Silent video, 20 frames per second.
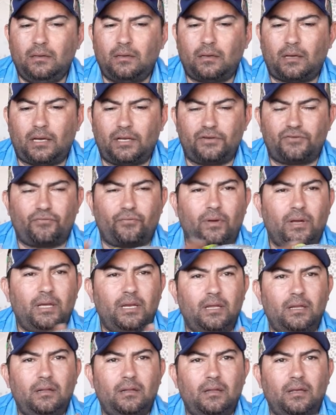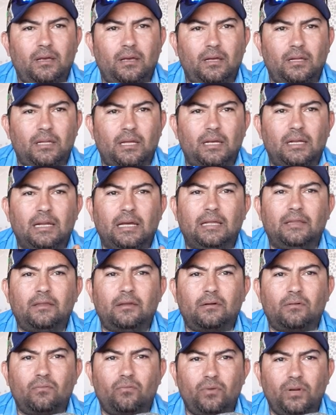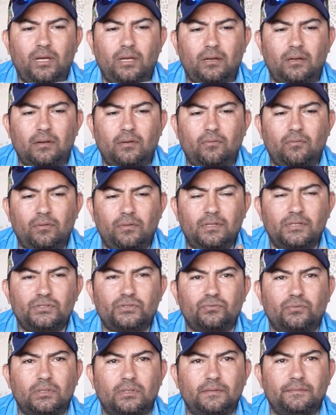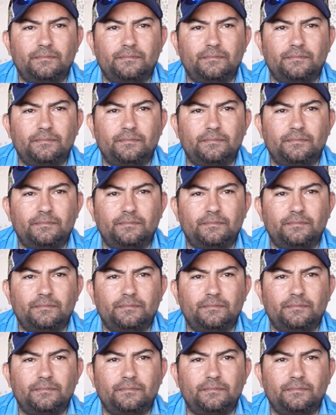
I tried it and I landed a red with this one.